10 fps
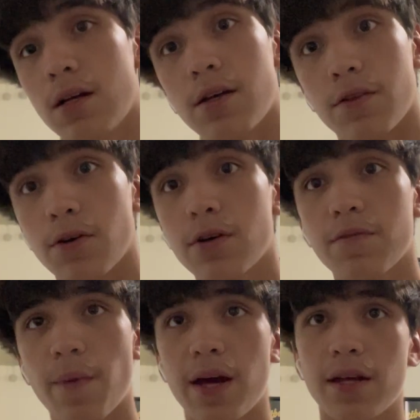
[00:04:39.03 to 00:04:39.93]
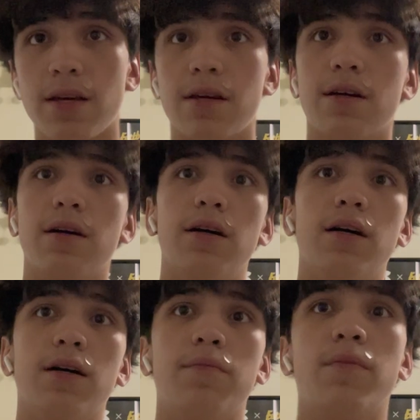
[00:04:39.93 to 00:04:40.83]
third of many.
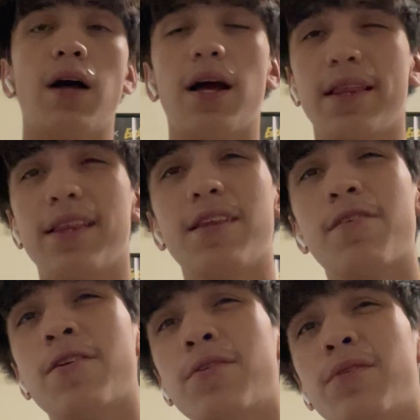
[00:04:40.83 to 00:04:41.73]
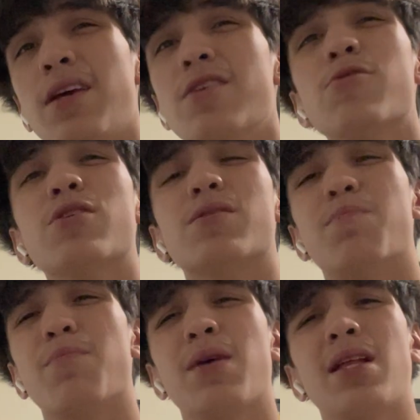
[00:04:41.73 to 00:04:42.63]
These are just
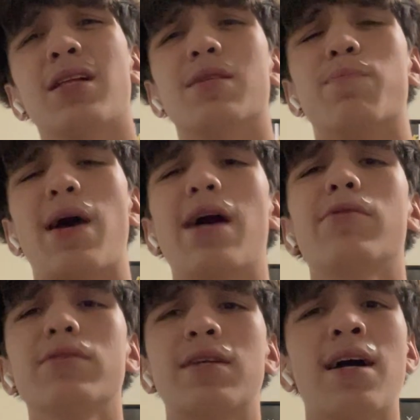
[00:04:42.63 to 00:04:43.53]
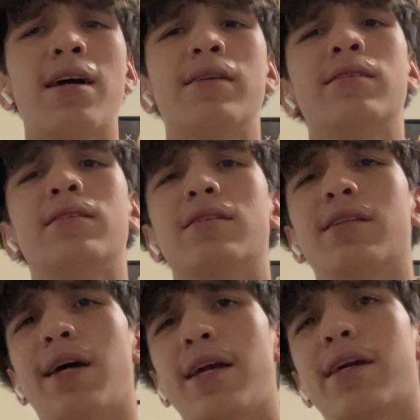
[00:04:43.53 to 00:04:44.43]
meaningless battles, kind of
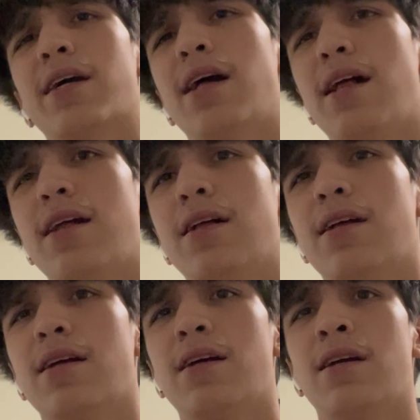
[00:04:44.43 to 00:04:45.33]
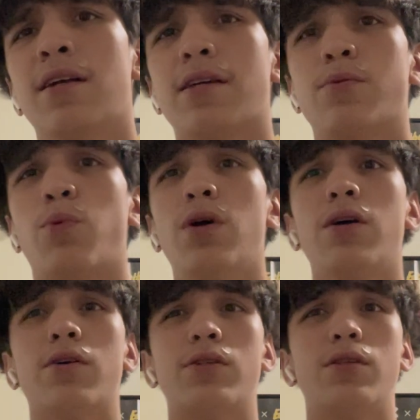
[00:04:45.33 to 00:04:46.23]
like, because
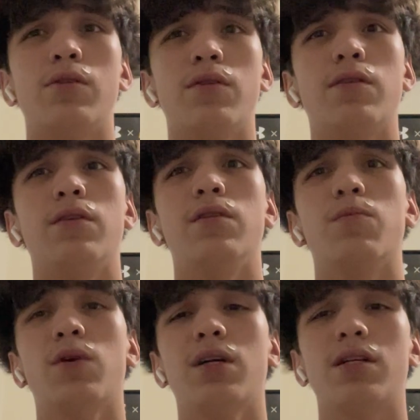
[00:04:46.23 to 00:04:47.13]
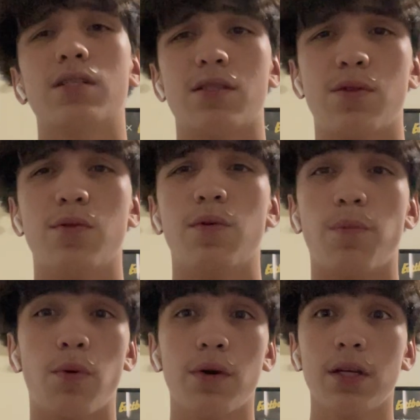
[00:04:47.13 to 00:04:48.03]
what is the
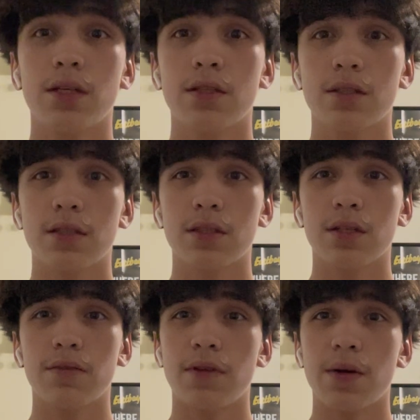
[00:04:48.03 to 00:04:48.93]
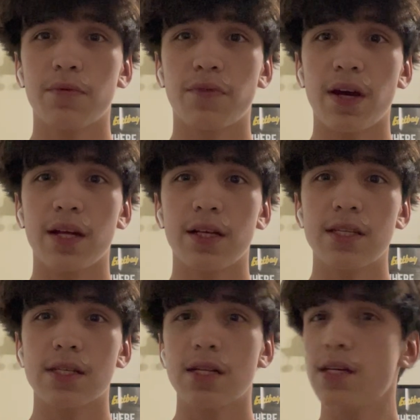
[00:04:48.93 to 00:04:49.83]
point of them fighting
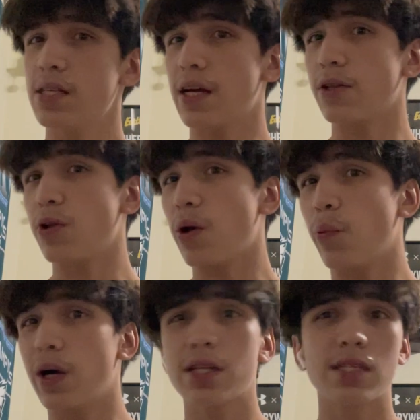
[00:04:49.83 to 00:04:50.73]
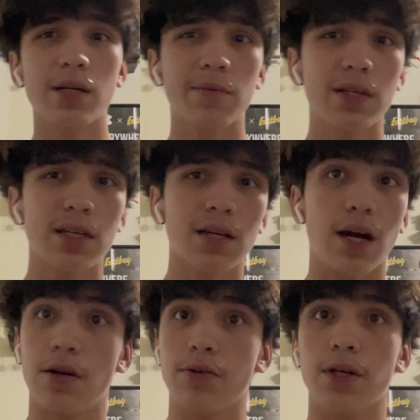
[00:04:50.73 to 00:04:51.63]
these cities? Like, do they want something?
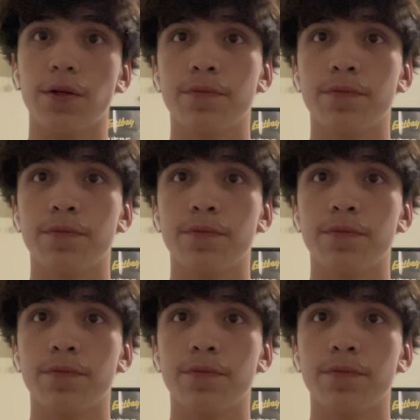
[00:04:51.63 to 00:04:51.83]
I don't know.